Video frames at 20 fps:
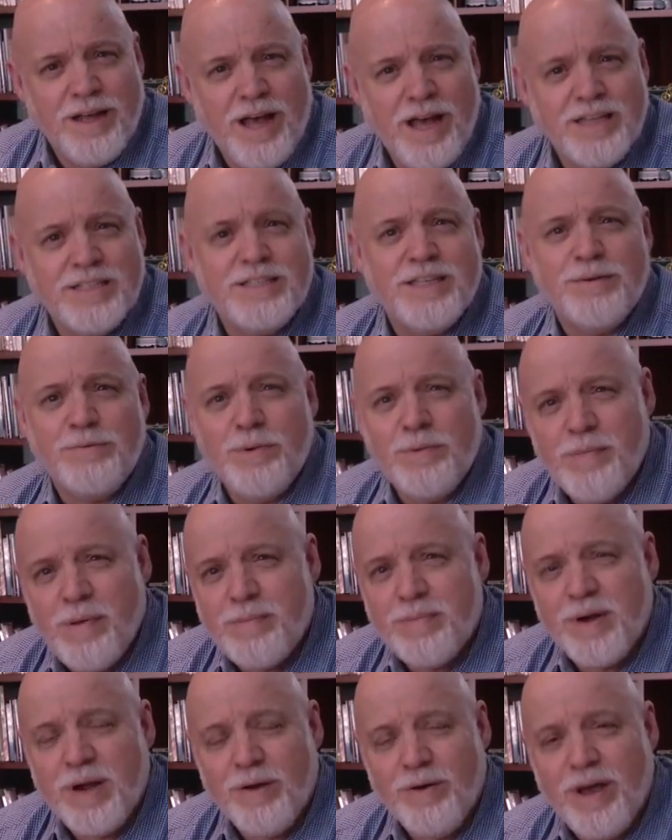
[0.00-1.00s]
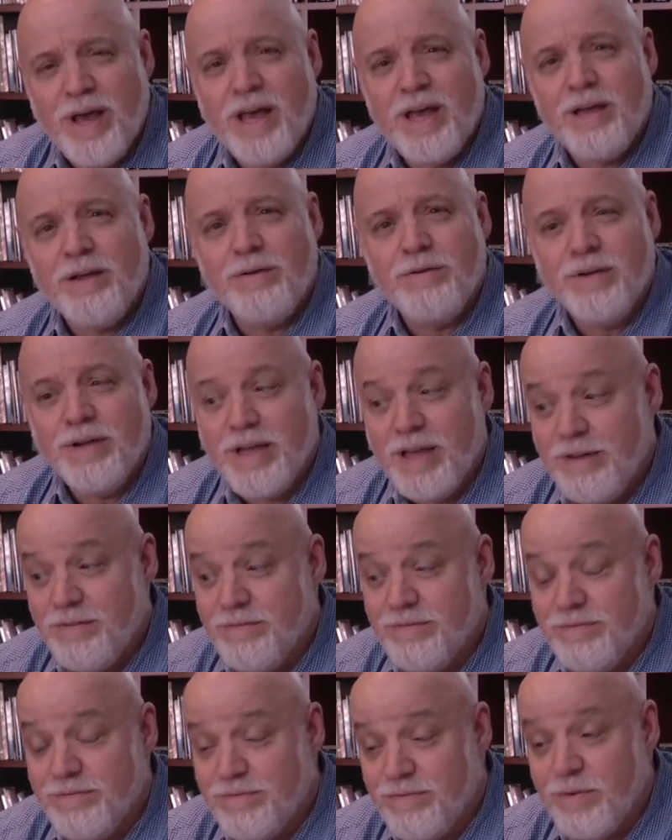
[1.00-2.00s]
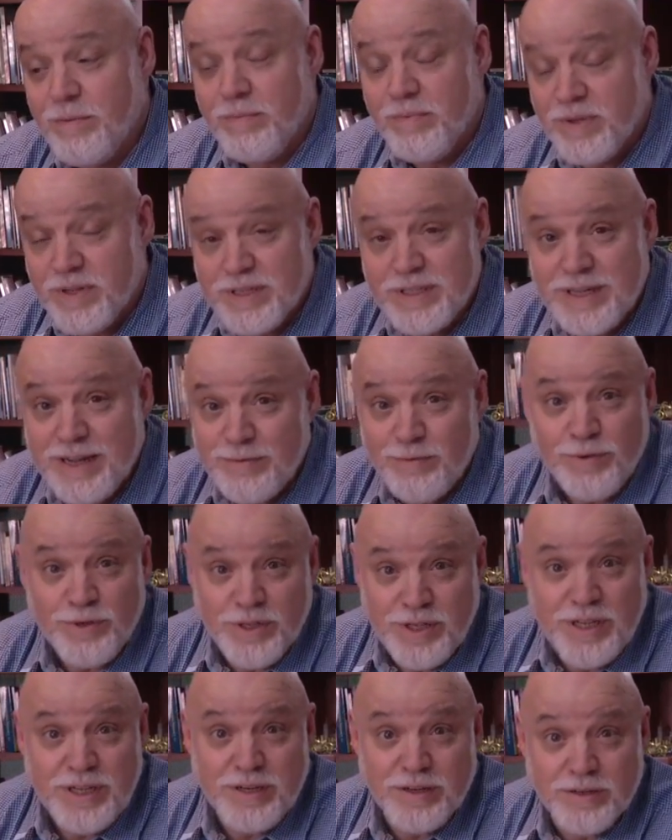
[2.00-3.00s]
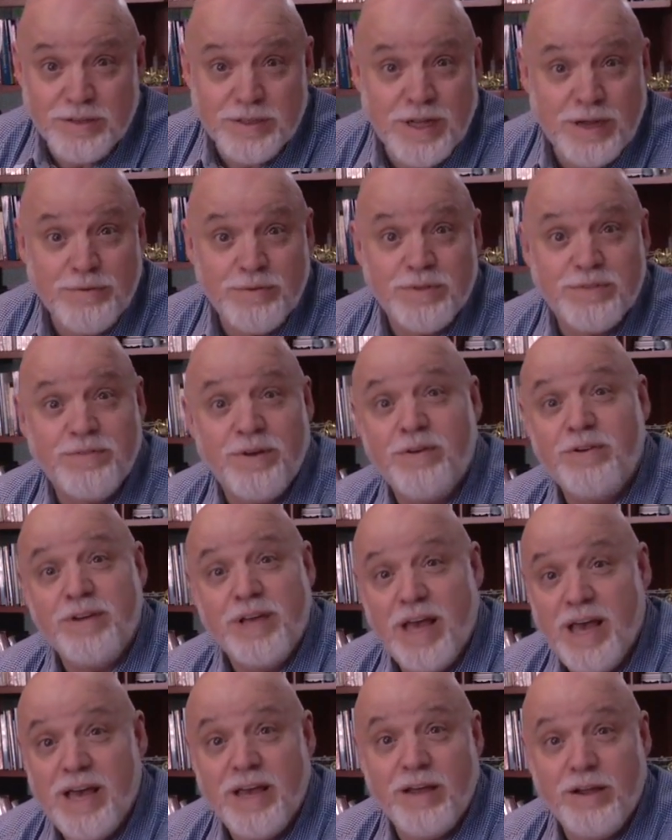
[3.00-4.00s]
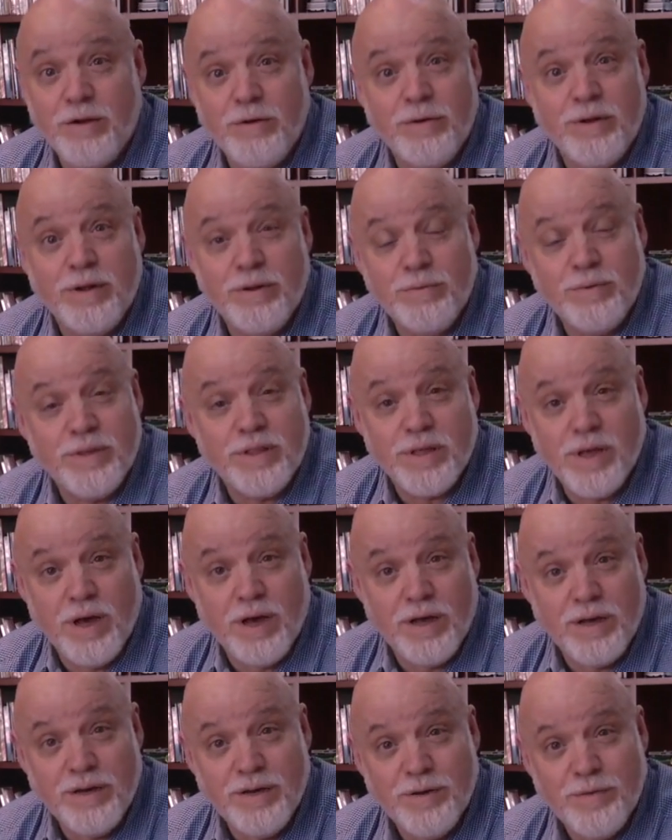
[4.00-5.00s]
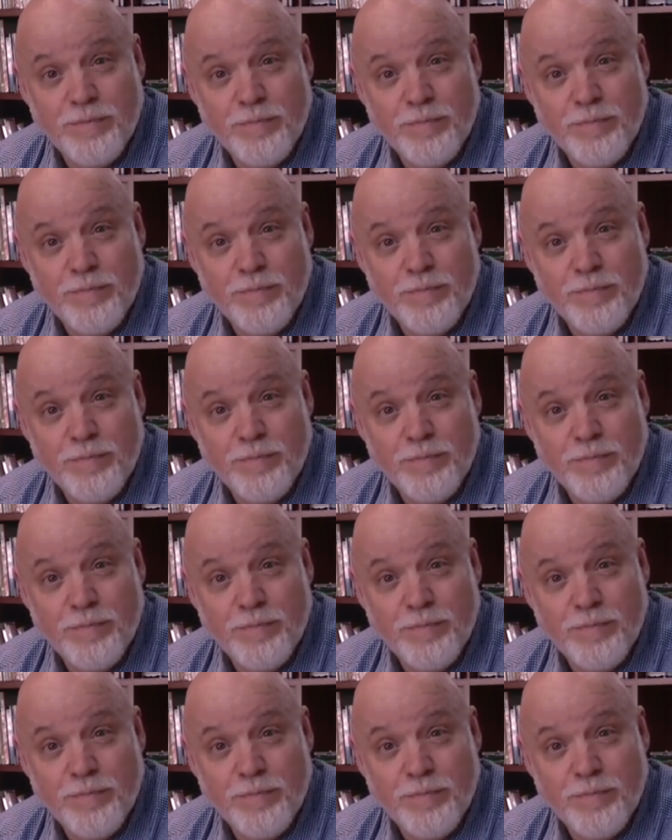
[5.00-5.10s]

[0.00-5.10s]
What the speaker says: I still remember how angry. And for several years, I was very angry with God.